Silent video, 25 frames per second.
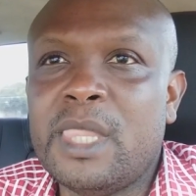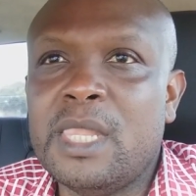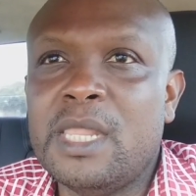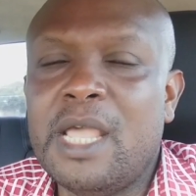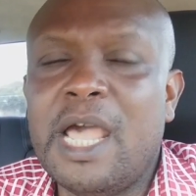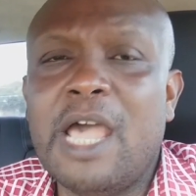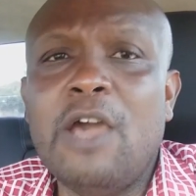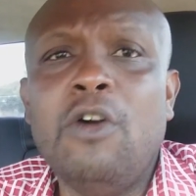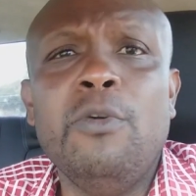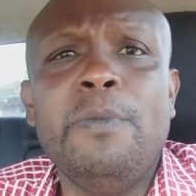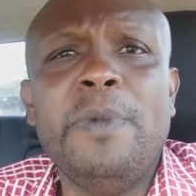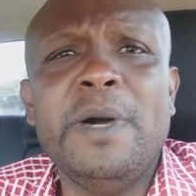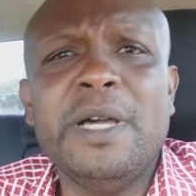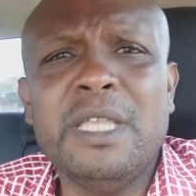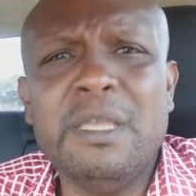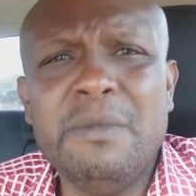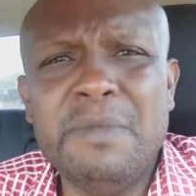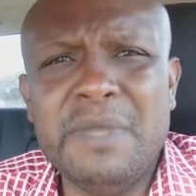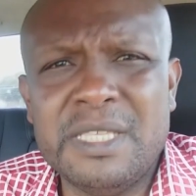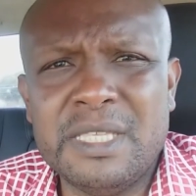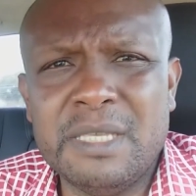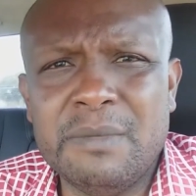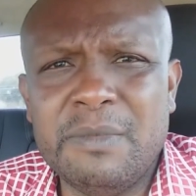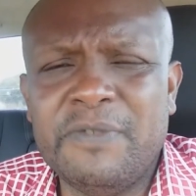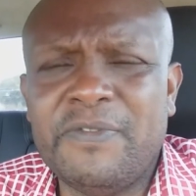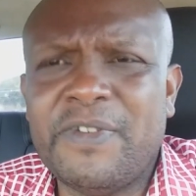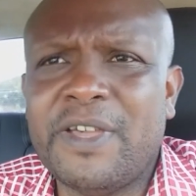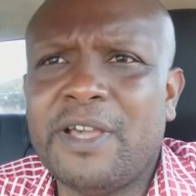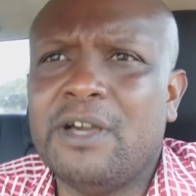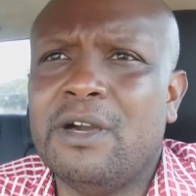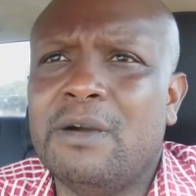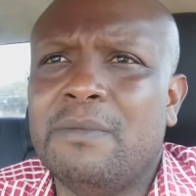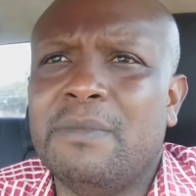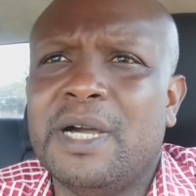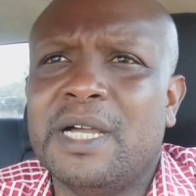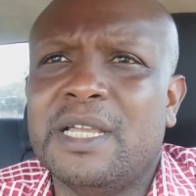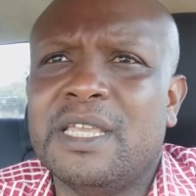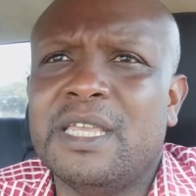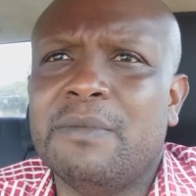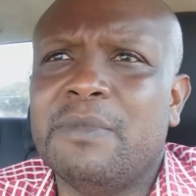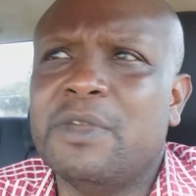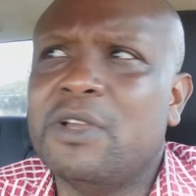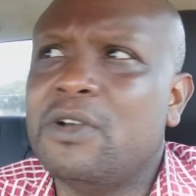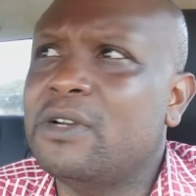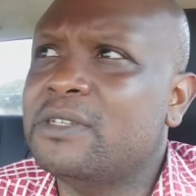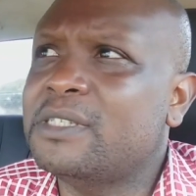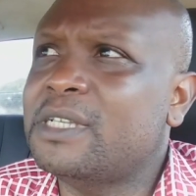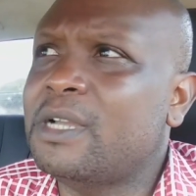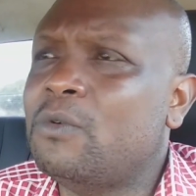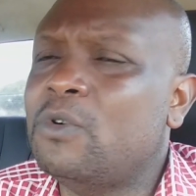i hope i can meet him if i come back here
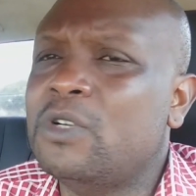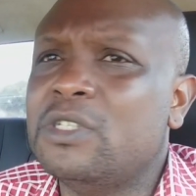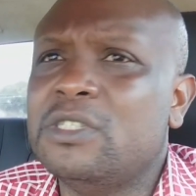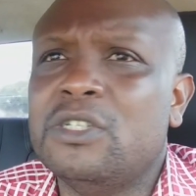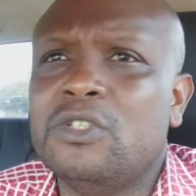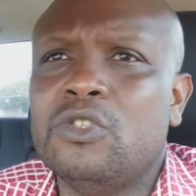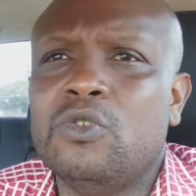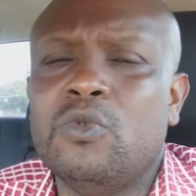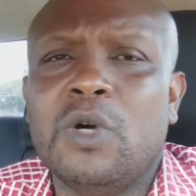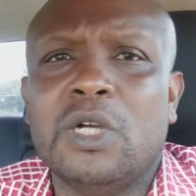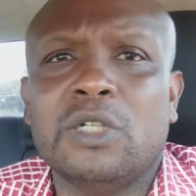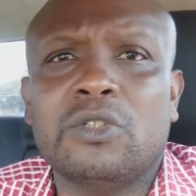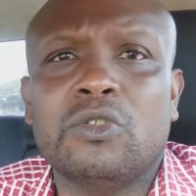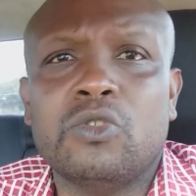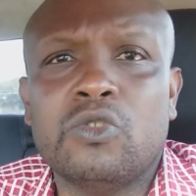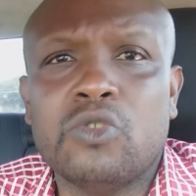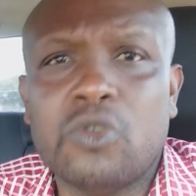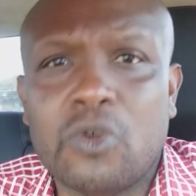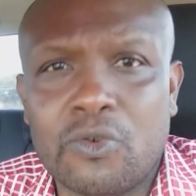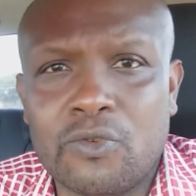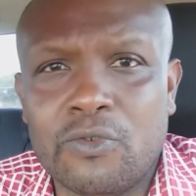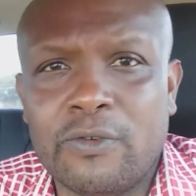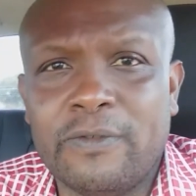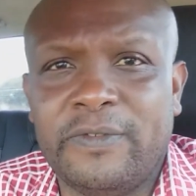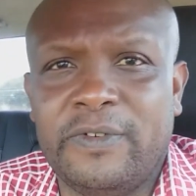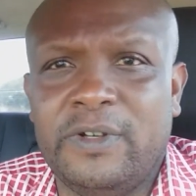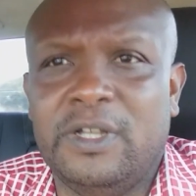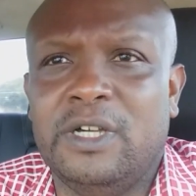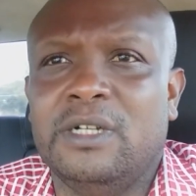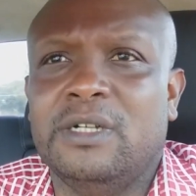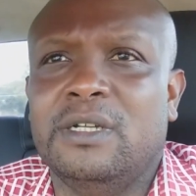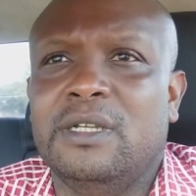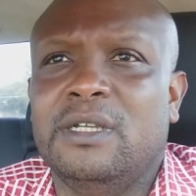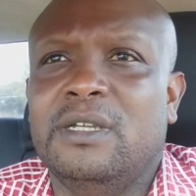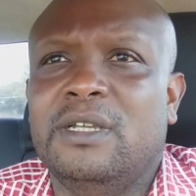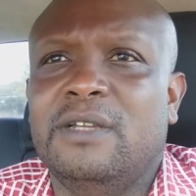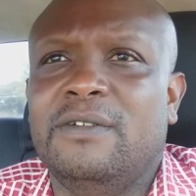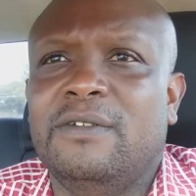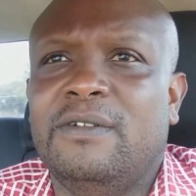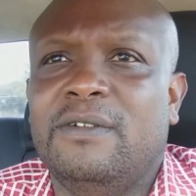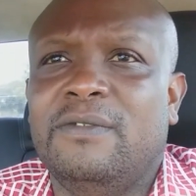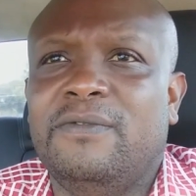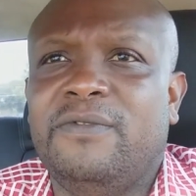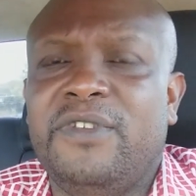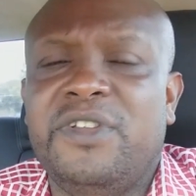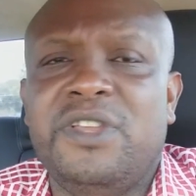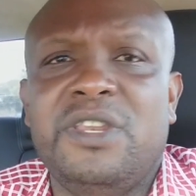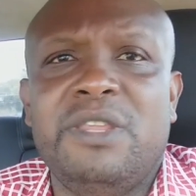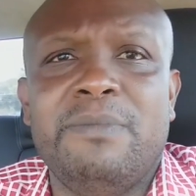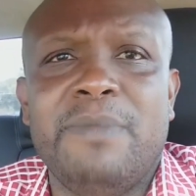because i want to do a thorough vlog
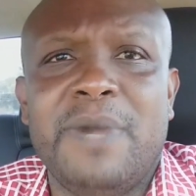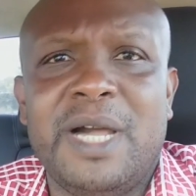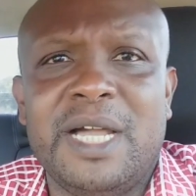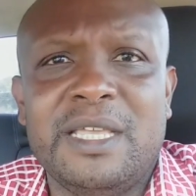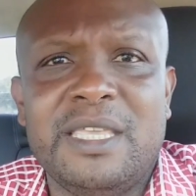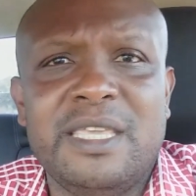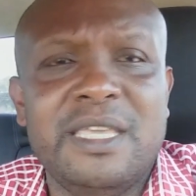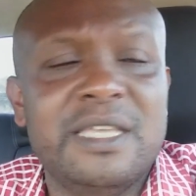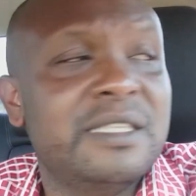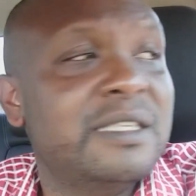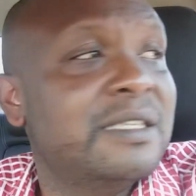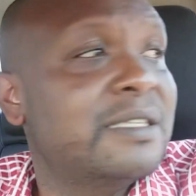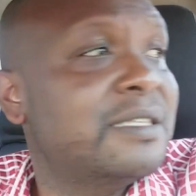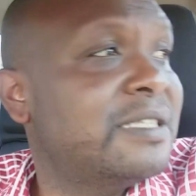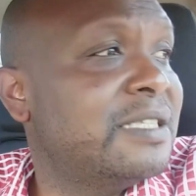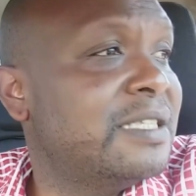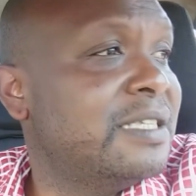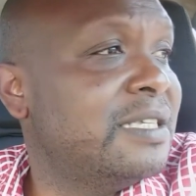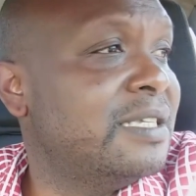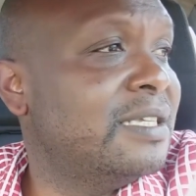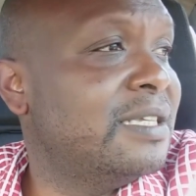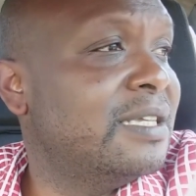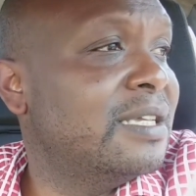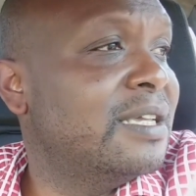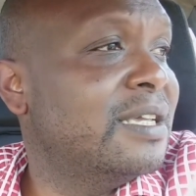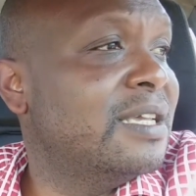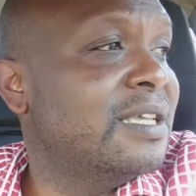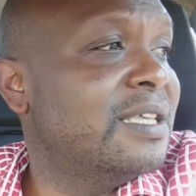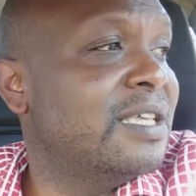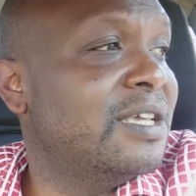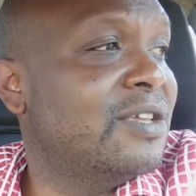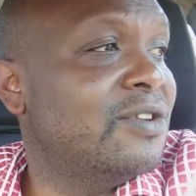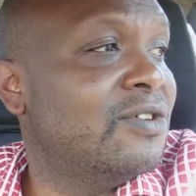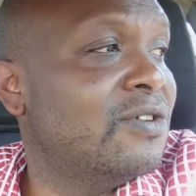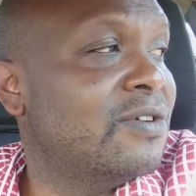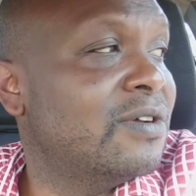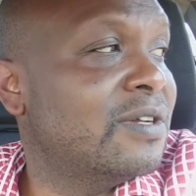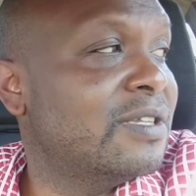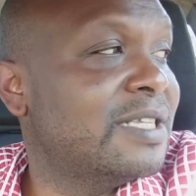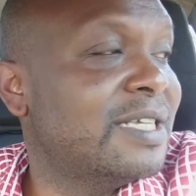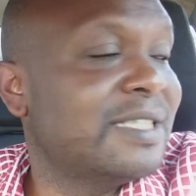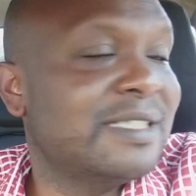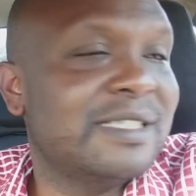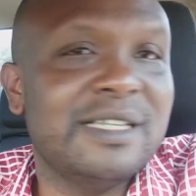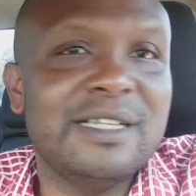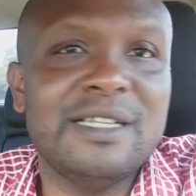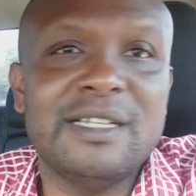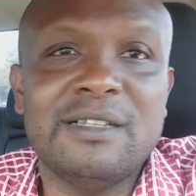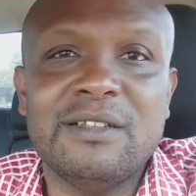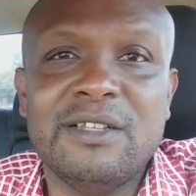for the back here to see, you know,
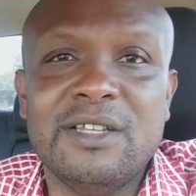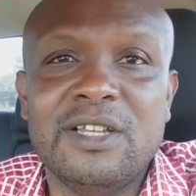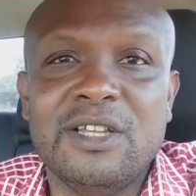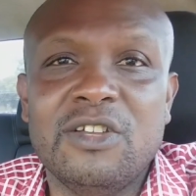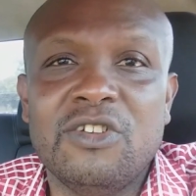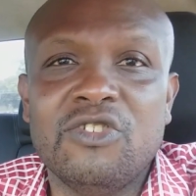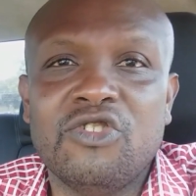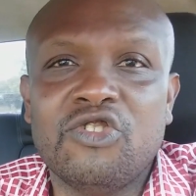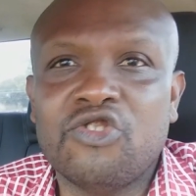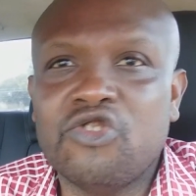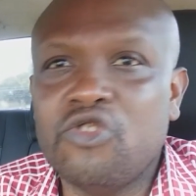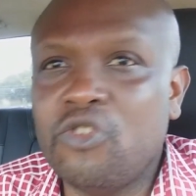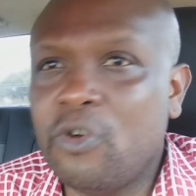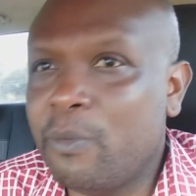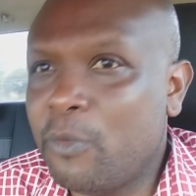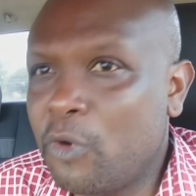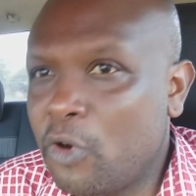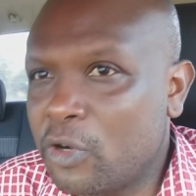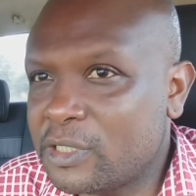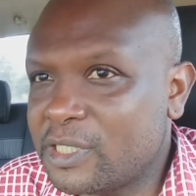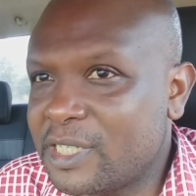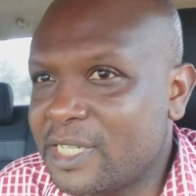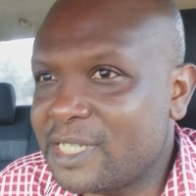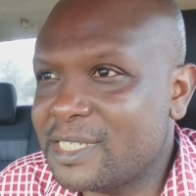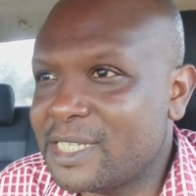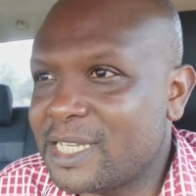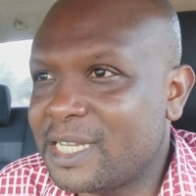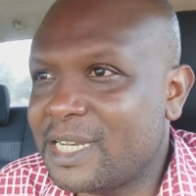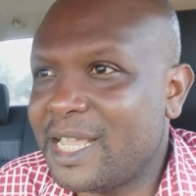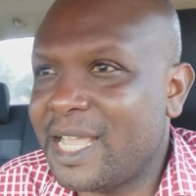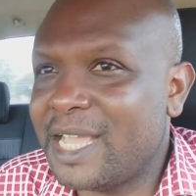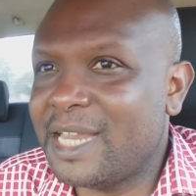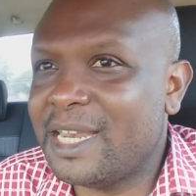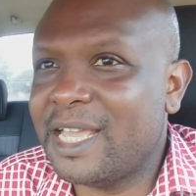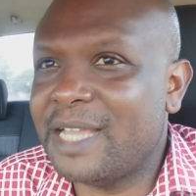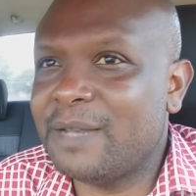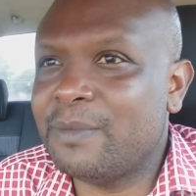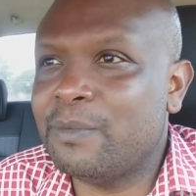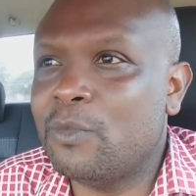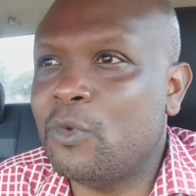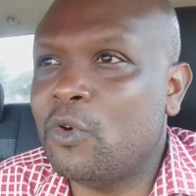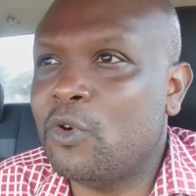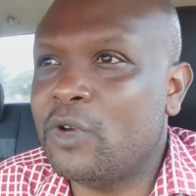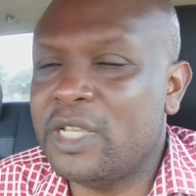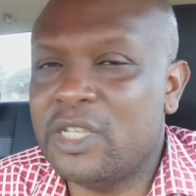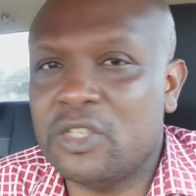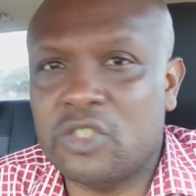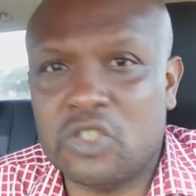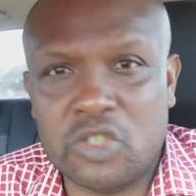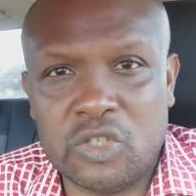that's a show more things and highlight
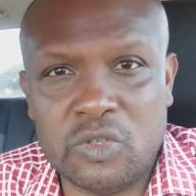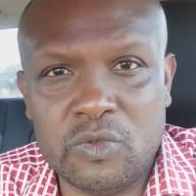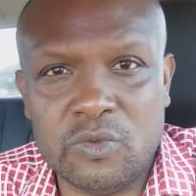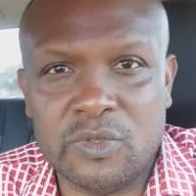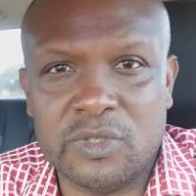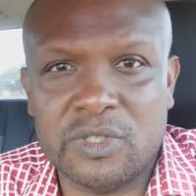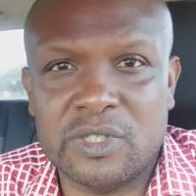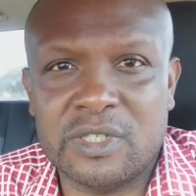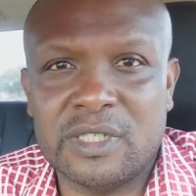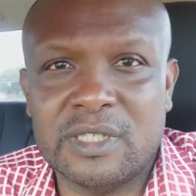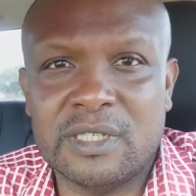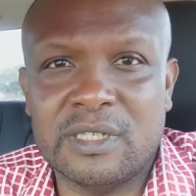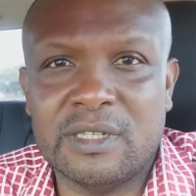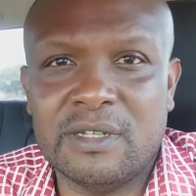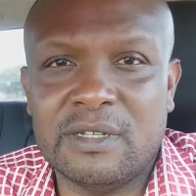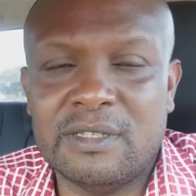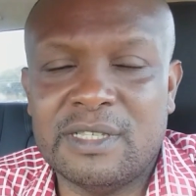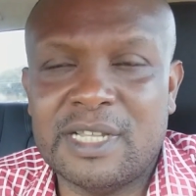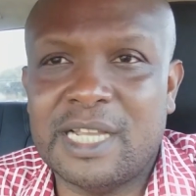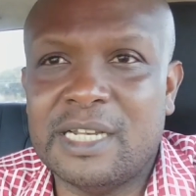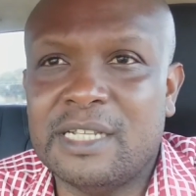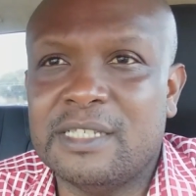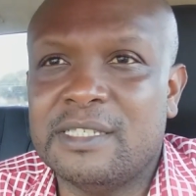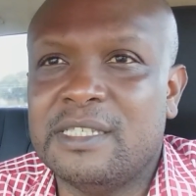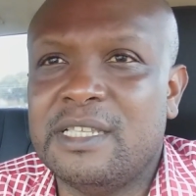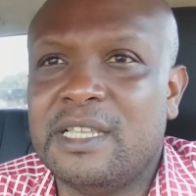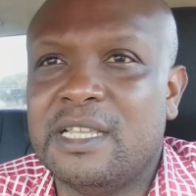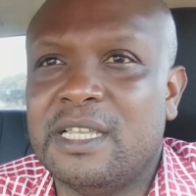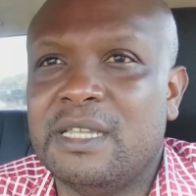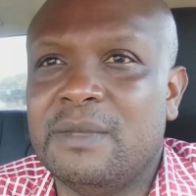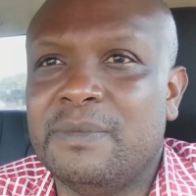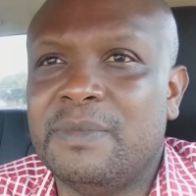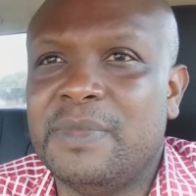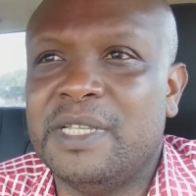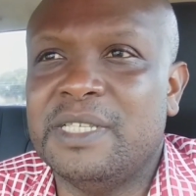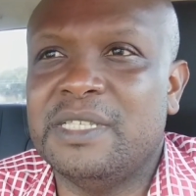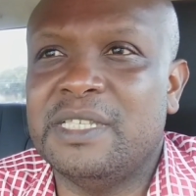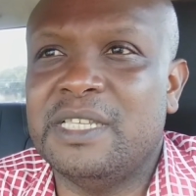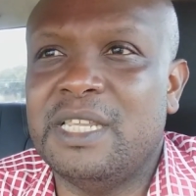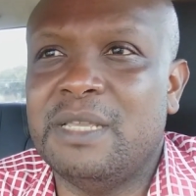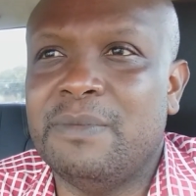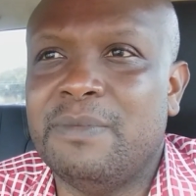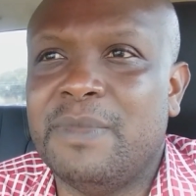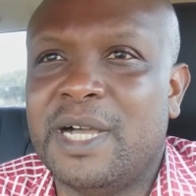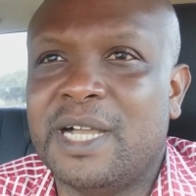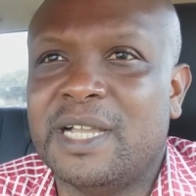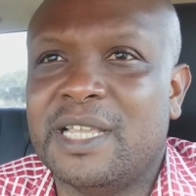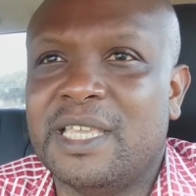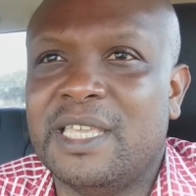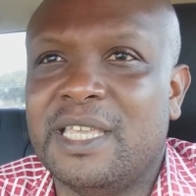more issues that is taking place in the
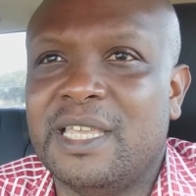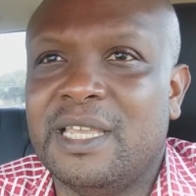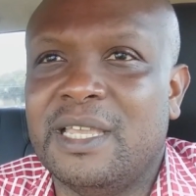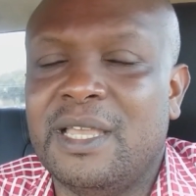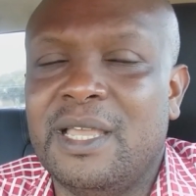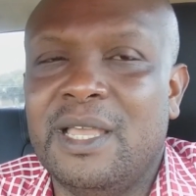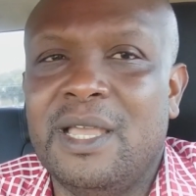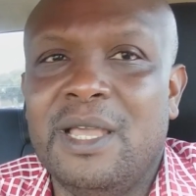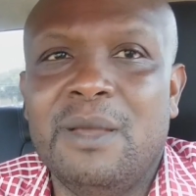back here.